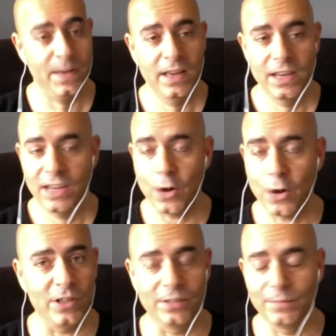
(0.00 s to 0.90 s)
I don't
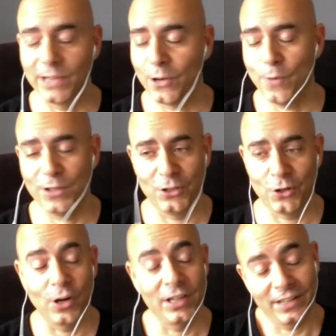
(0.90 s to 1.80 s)
miss it. I don't miss it,
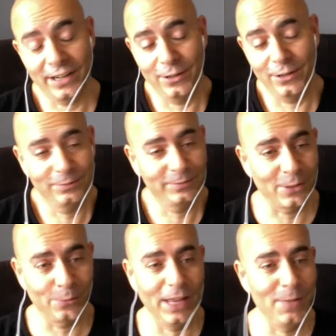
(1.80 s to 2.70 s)
Joe. I said, I know. I
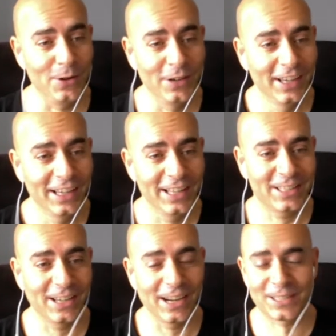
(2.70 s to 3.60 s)
don't blame you. It
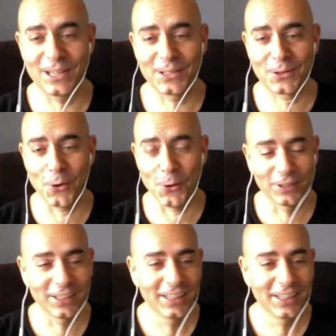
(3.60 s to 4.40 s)
sucks. It's cold.